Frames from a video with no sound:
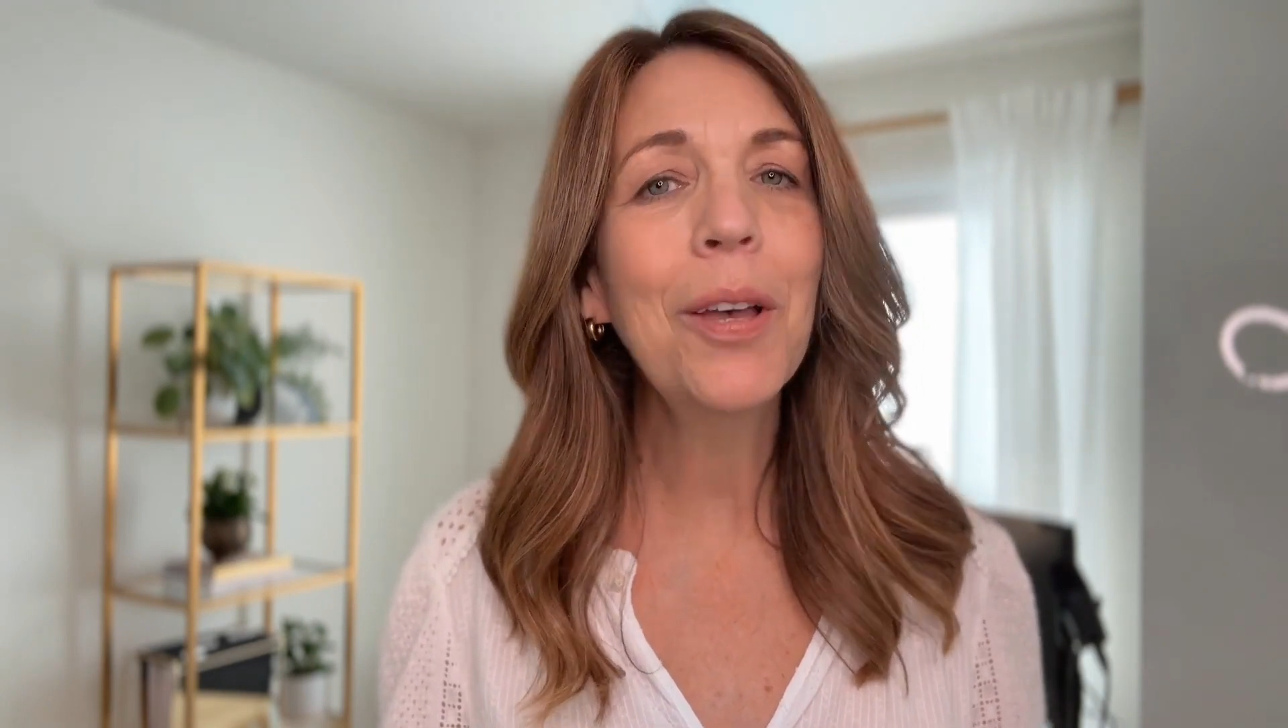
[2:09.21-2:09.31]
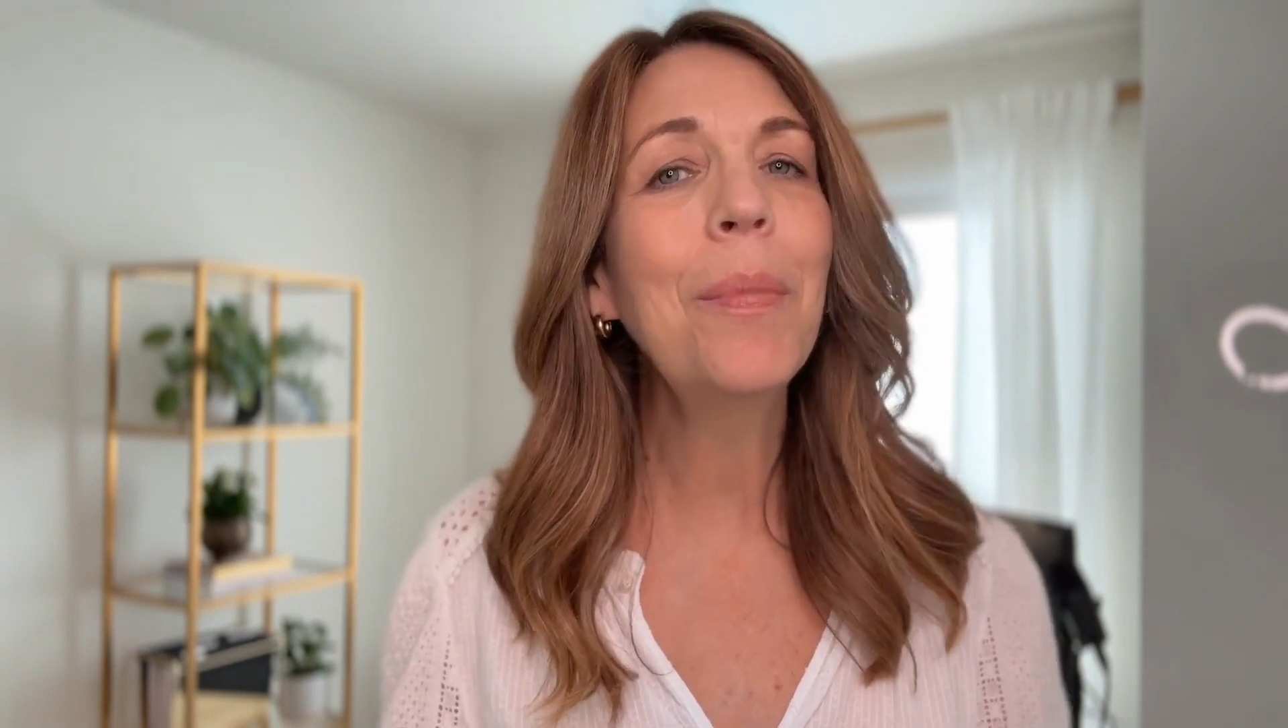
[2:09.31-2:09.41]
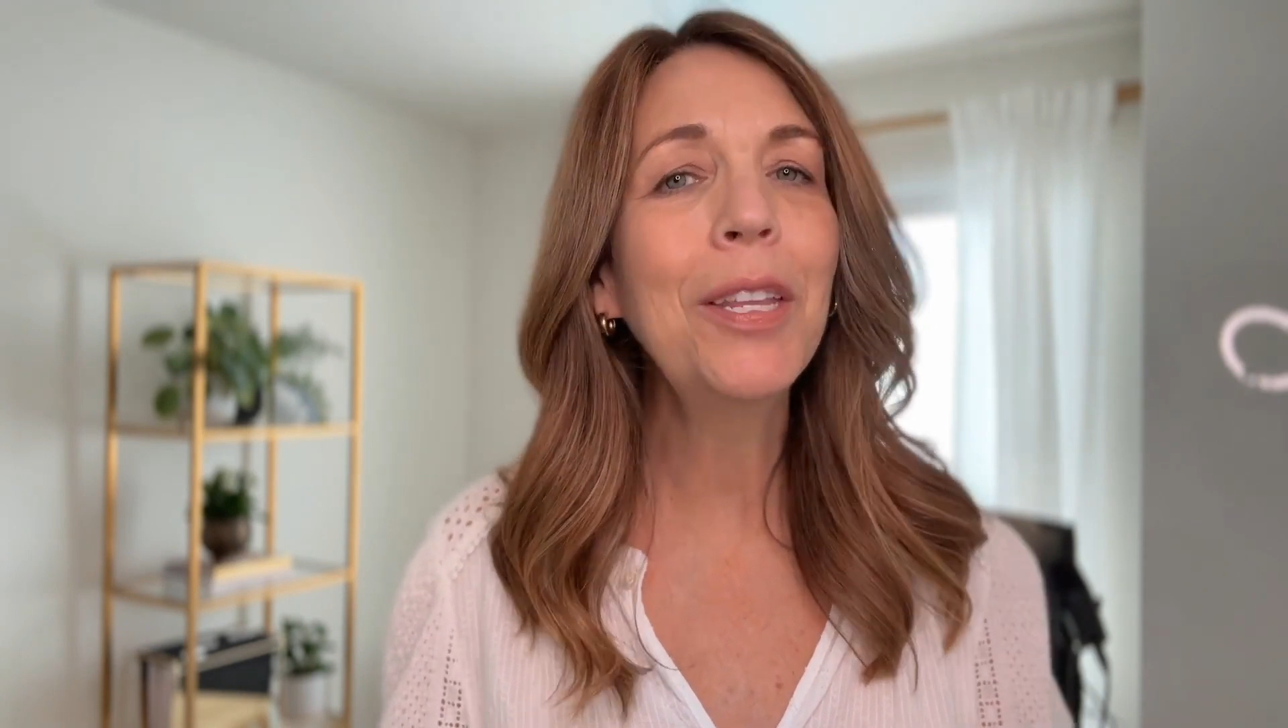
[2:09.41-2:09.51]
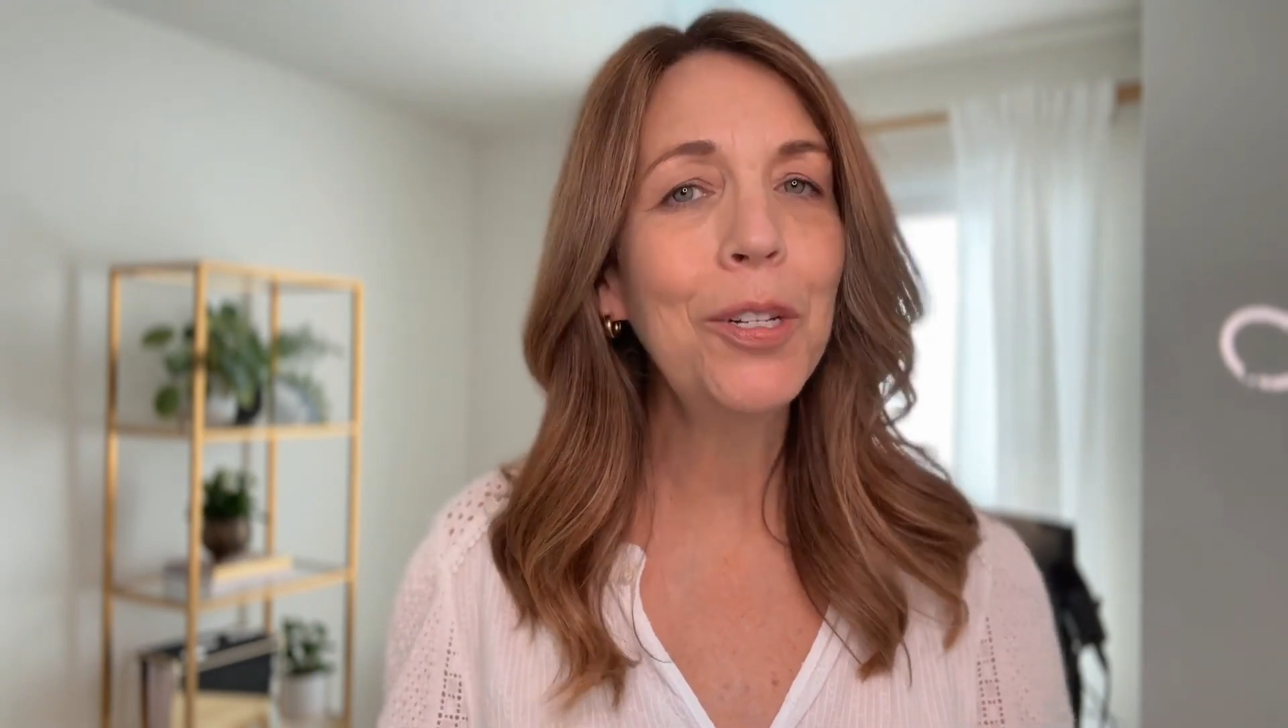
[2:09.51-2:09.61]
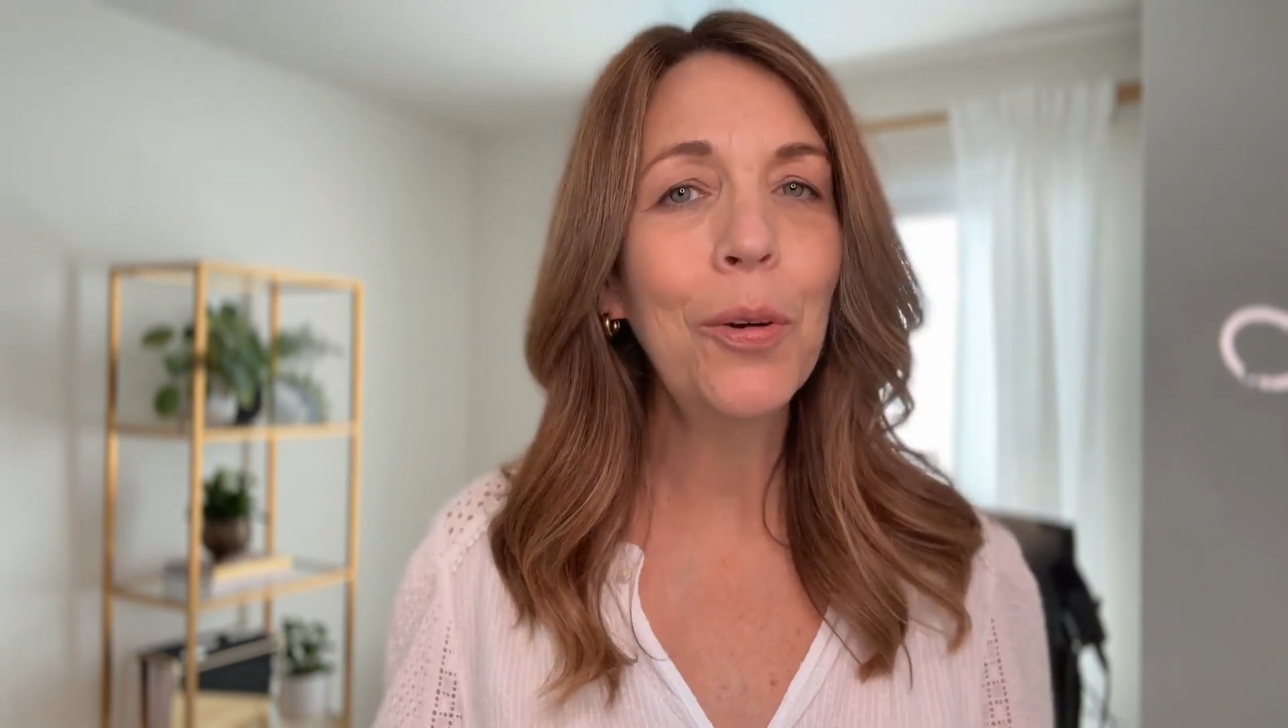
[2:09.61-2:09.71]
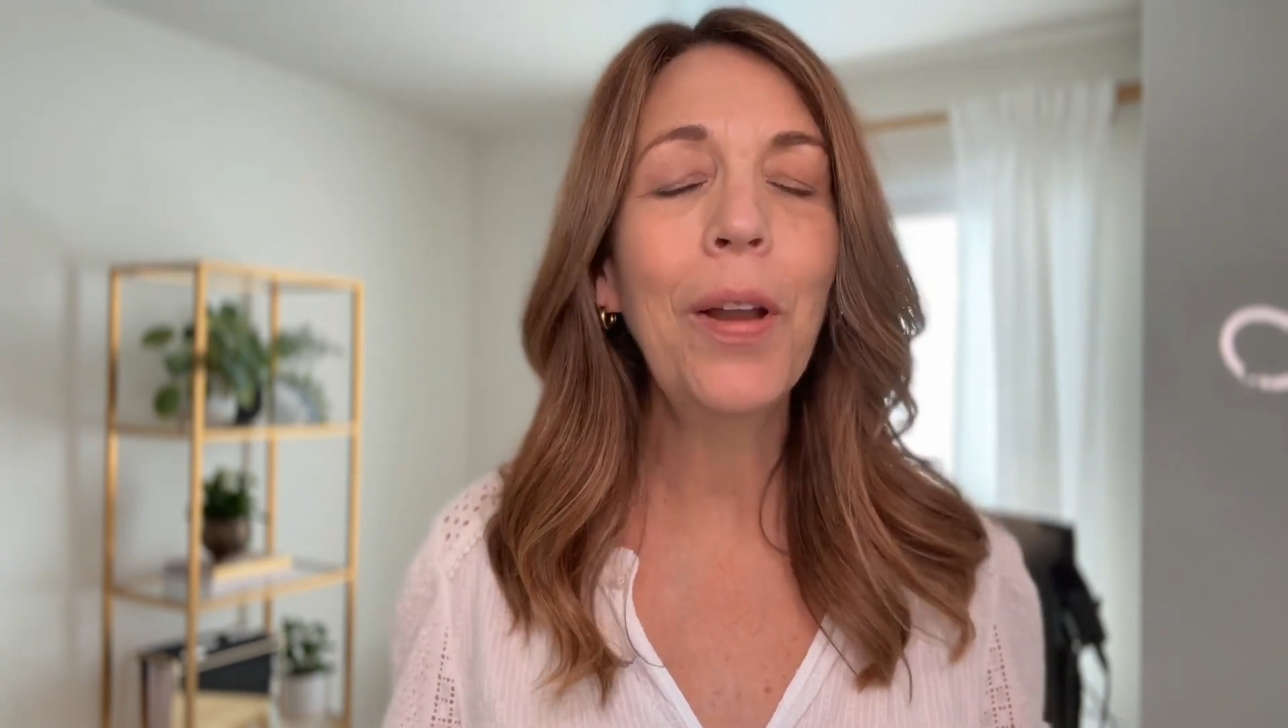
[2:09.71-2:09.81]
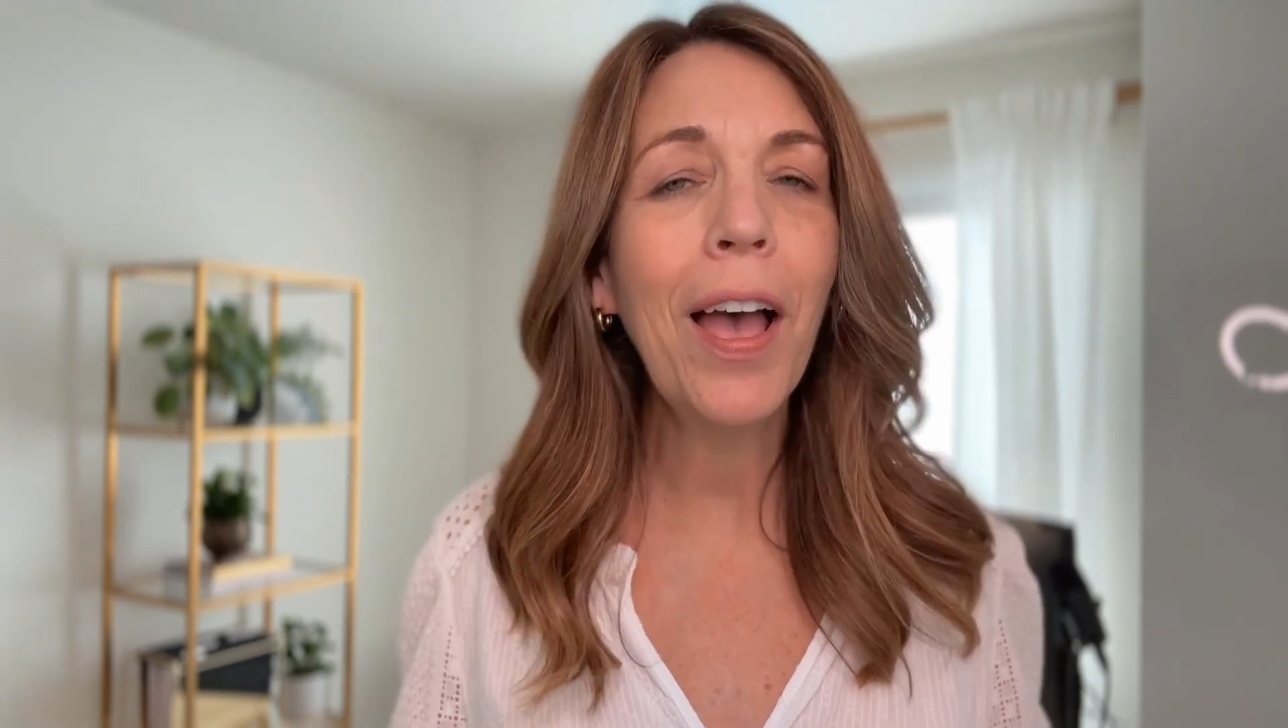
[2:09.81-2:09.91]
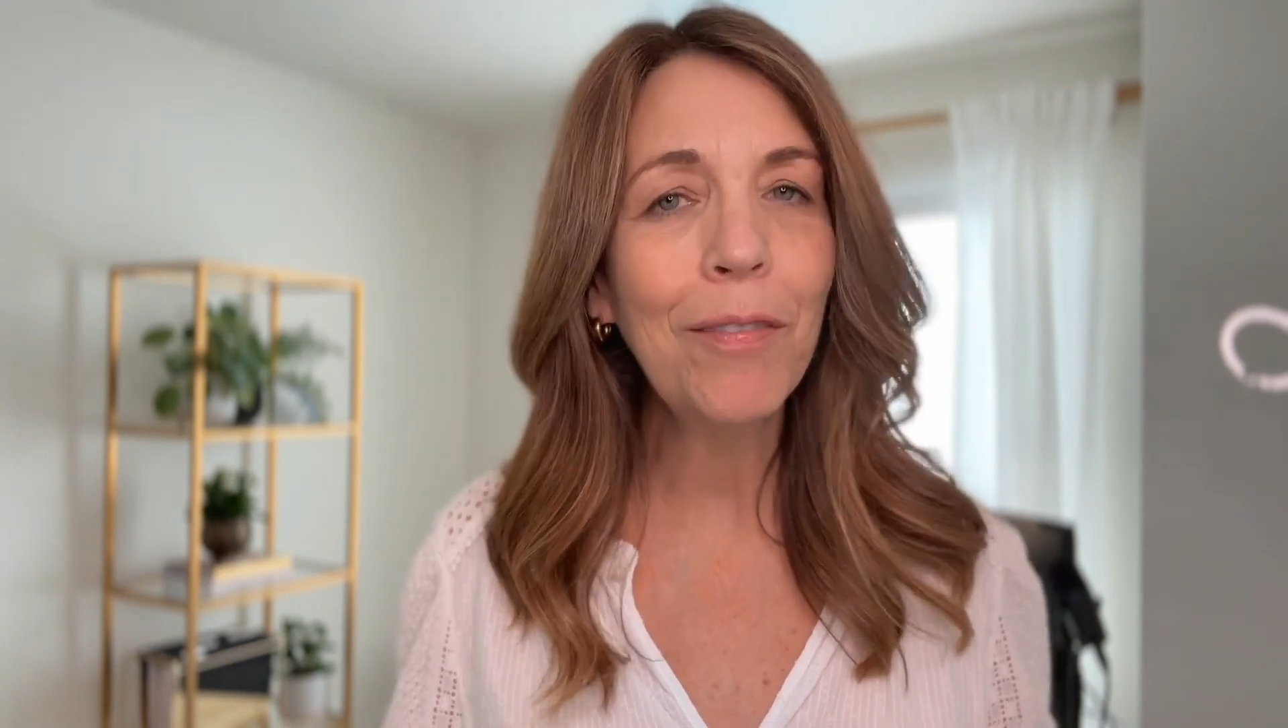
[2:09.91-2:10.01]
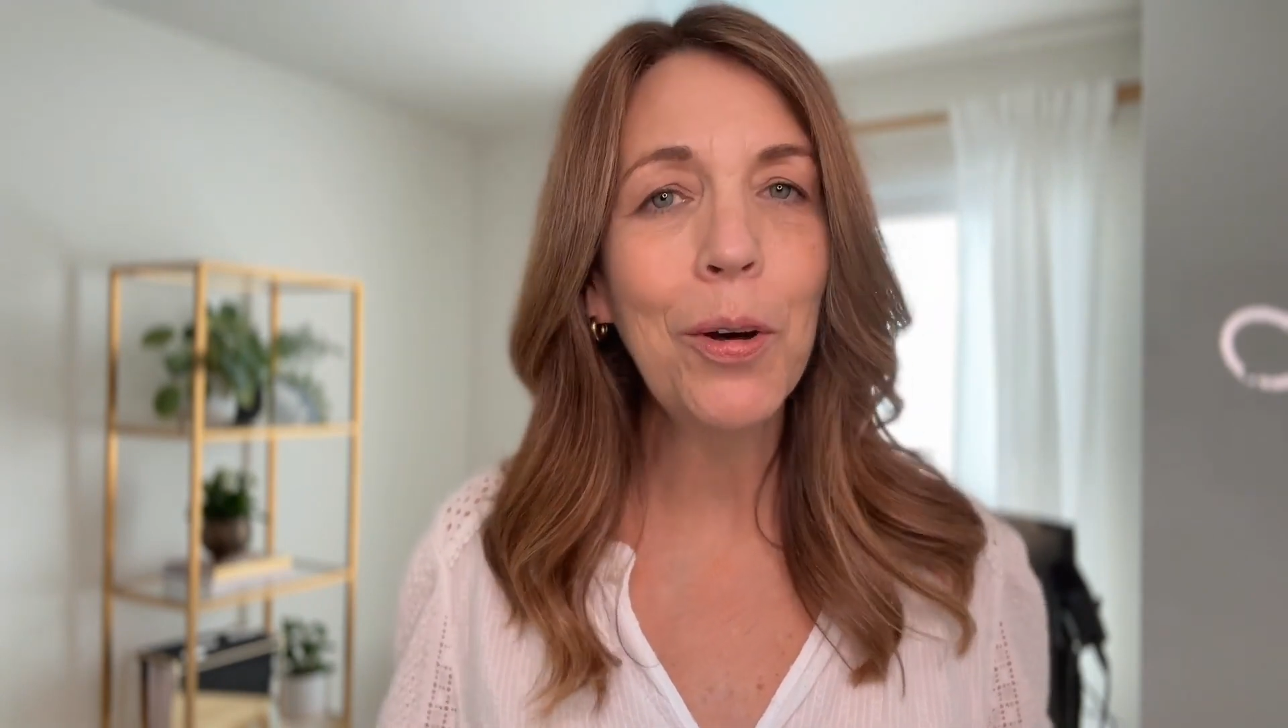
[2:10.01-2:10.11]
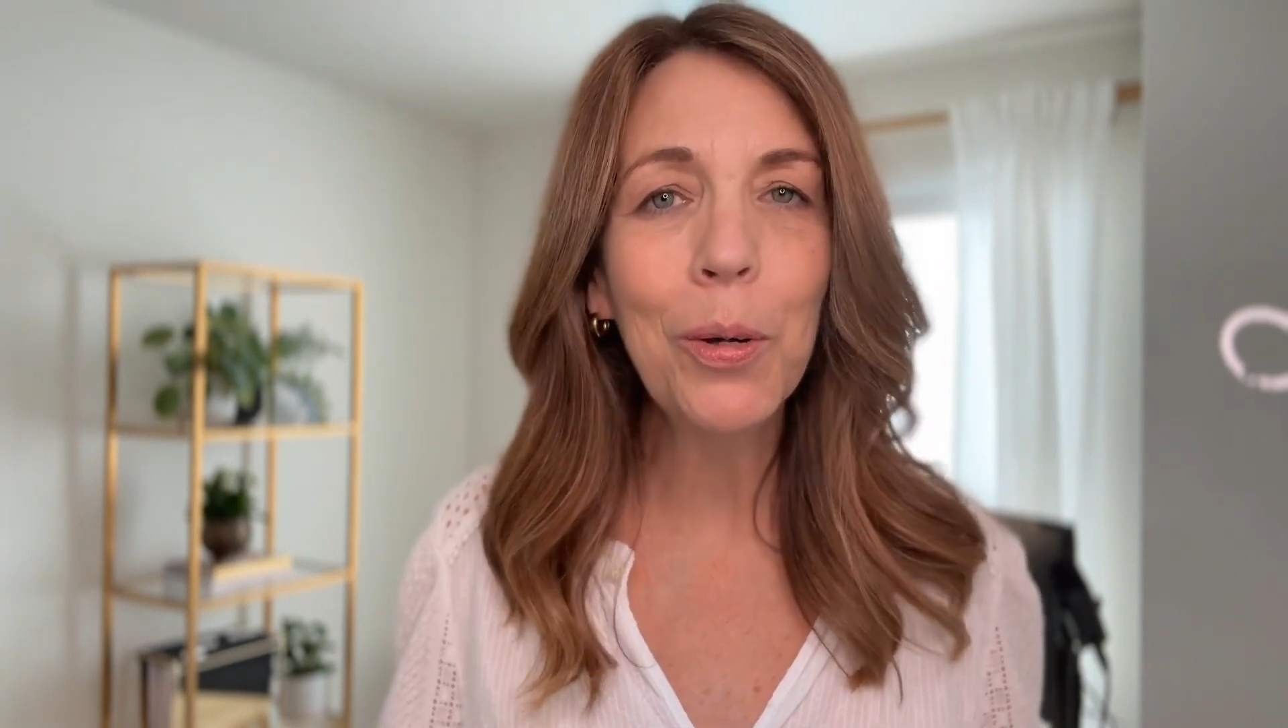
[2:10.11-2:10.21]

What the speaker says: them and you don't have a